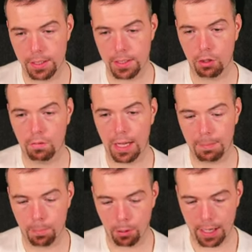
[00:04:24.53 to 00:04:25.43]
Silva
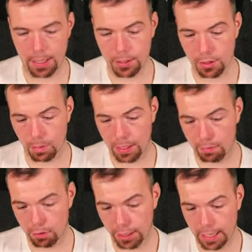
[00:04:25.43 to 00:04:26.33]
and Paredes are
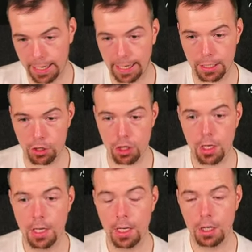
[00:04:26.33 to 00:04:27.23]
23k each.
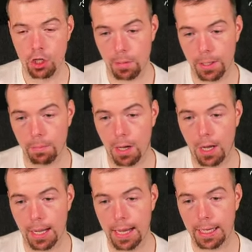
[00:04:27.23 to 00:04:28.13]
Show me the
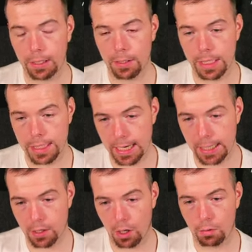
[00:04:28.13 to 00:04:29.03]
Mane, your daily
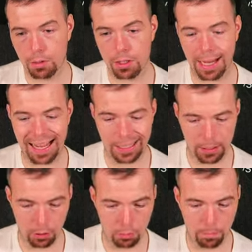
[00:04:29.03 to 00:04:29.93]
dose, and
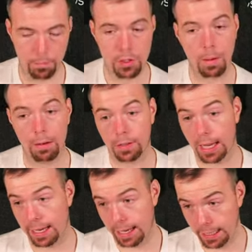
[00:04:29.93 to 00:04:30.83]
Little,
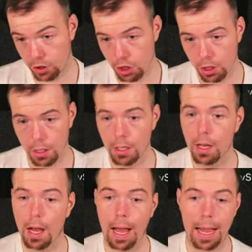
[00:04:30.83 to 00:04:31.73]
12k each.
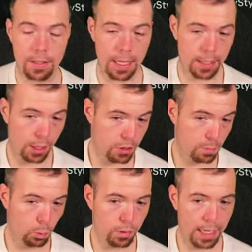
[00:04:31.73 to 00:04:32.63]
Then you got
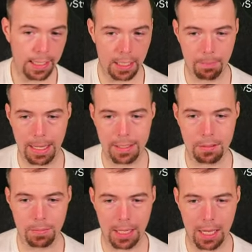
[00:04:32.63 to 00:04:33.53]
Smaldini,
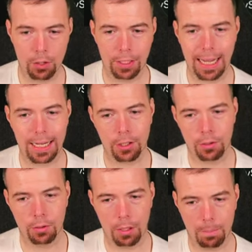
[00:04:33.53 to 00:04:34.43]
Madison Beer,
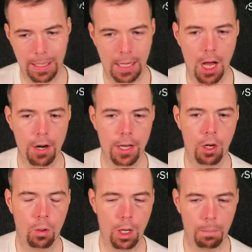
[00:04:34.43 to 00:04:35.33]
Lukaku,
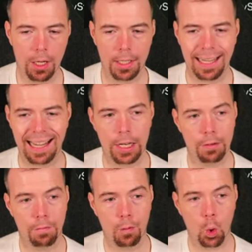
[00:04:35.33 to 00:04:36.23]
Macario, Lobotka, and
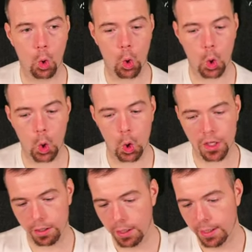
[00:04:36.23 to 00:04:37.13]
Ford
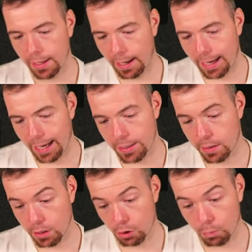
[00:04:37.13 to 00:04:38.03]
at
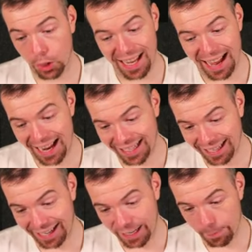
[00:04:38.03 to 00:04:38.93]
2.8k.